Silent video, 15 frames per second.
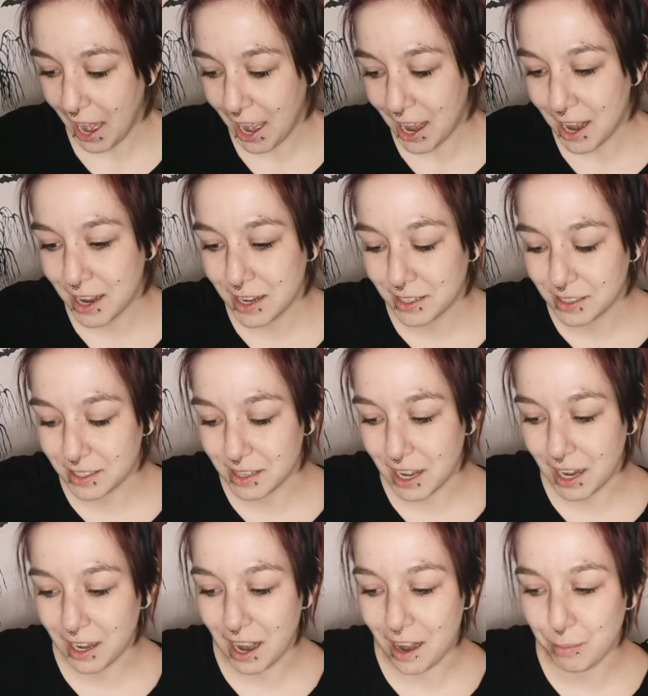and
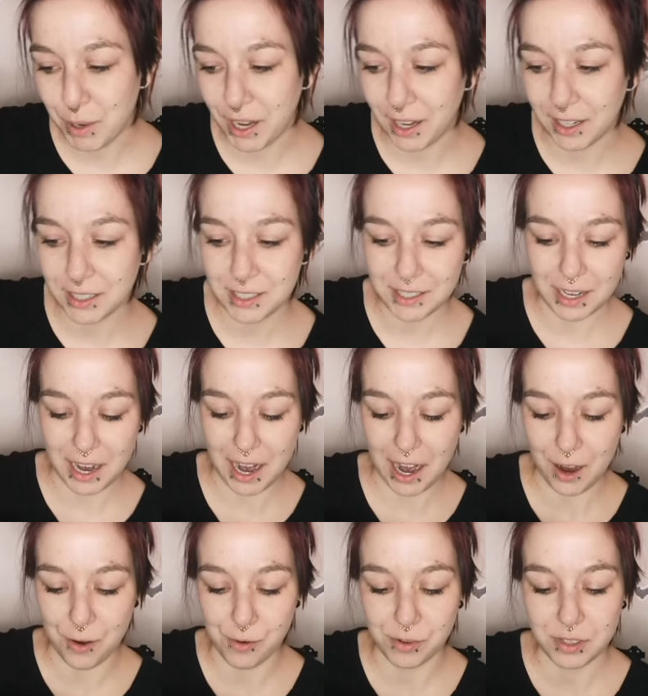then I picked
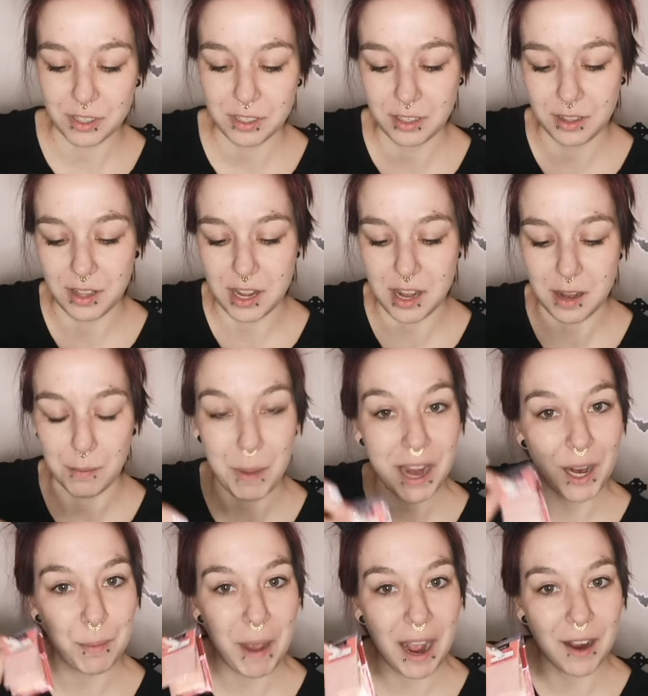out the
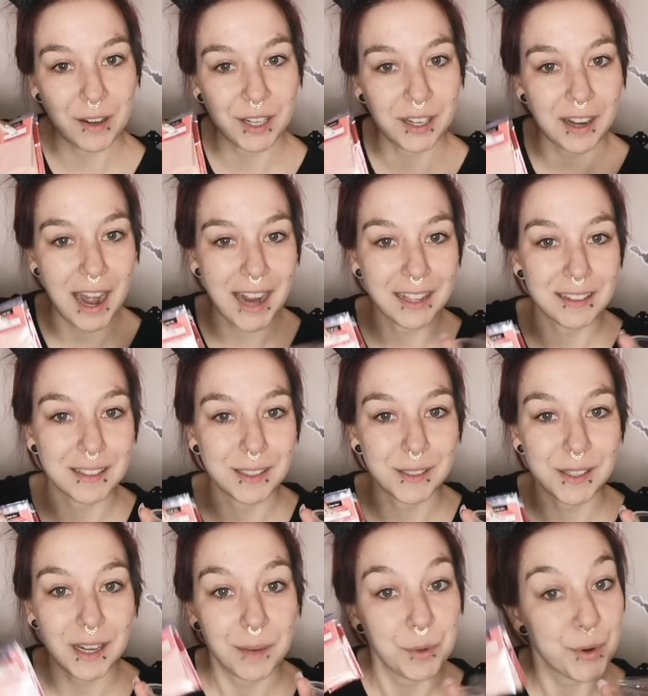mica powder and glitter
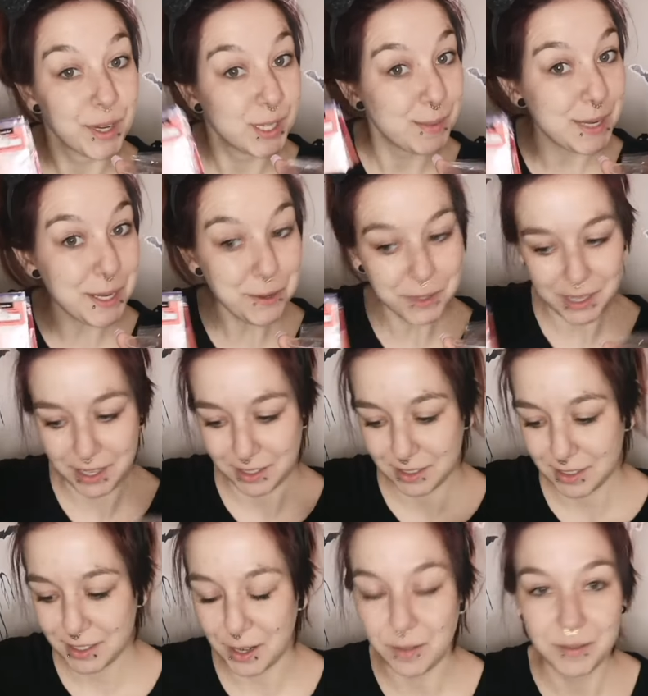that I'm going to be using.
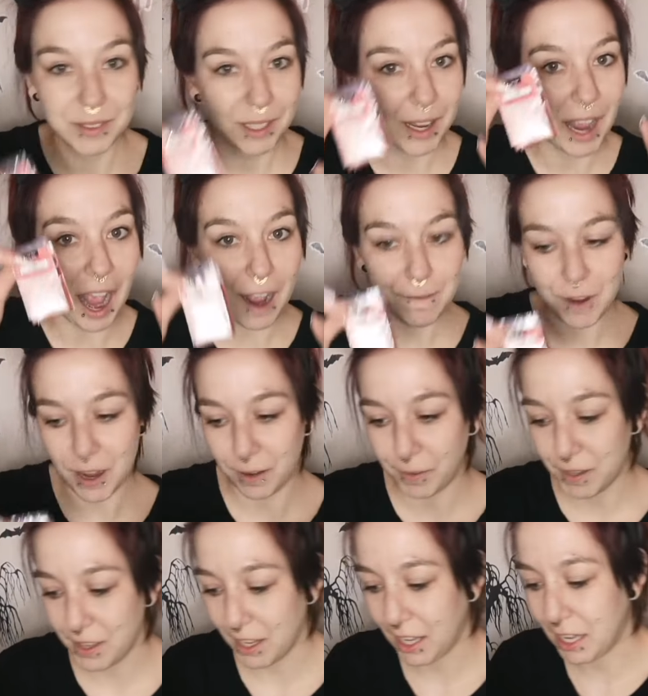So I've got
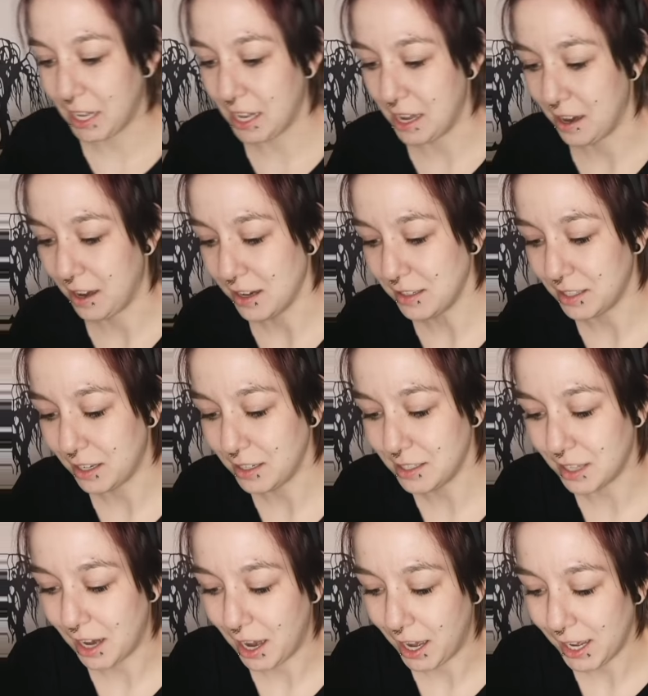everything here set
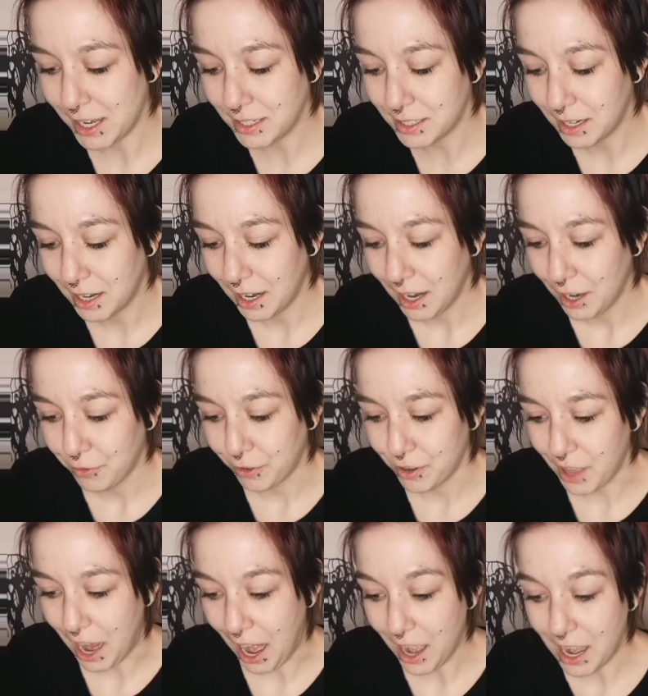aside for
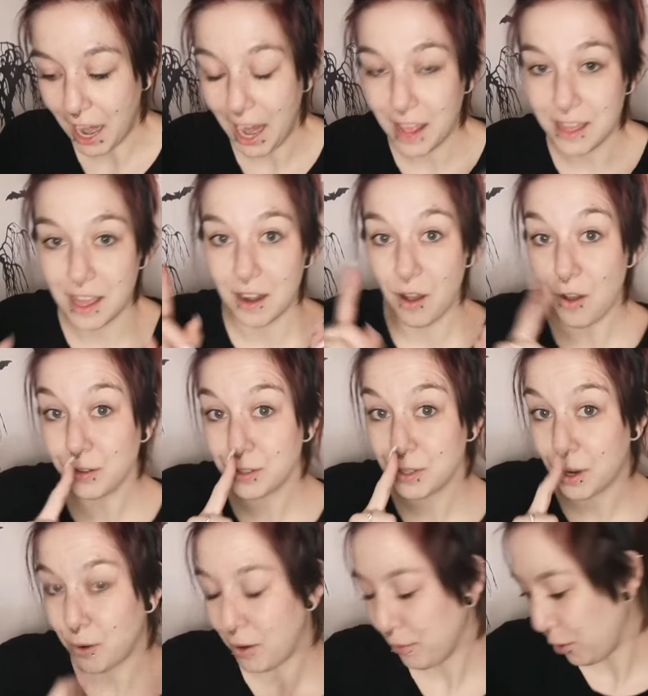that, and then
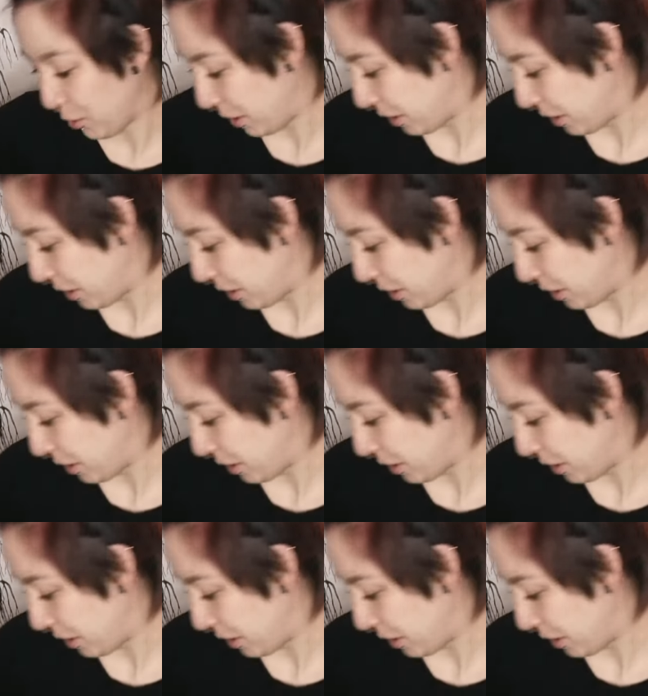also, of